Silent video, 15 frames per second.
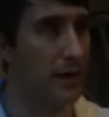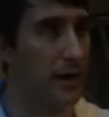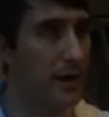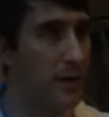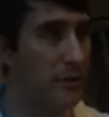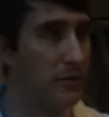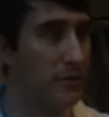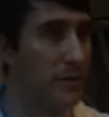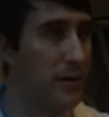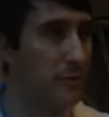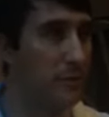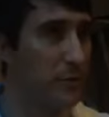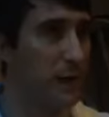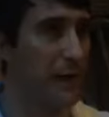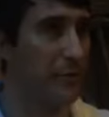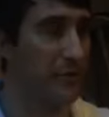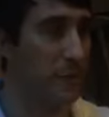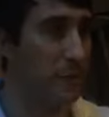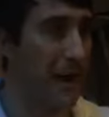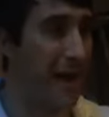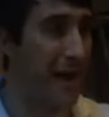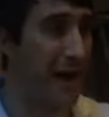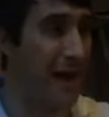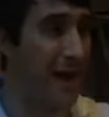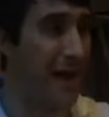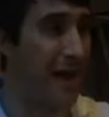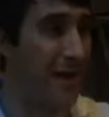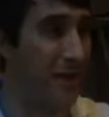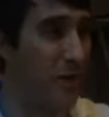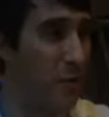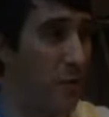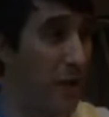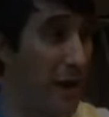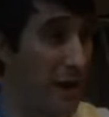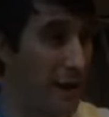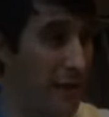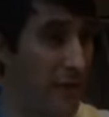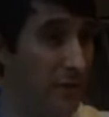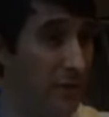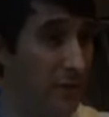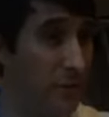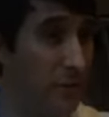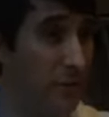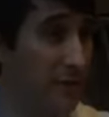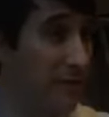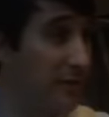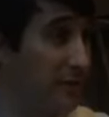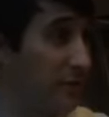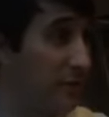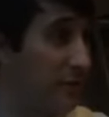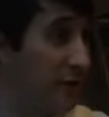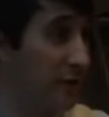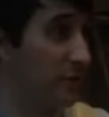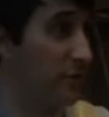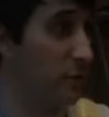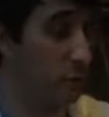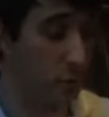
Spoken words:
I know sometimes we have to back away. And the Lord says there's actual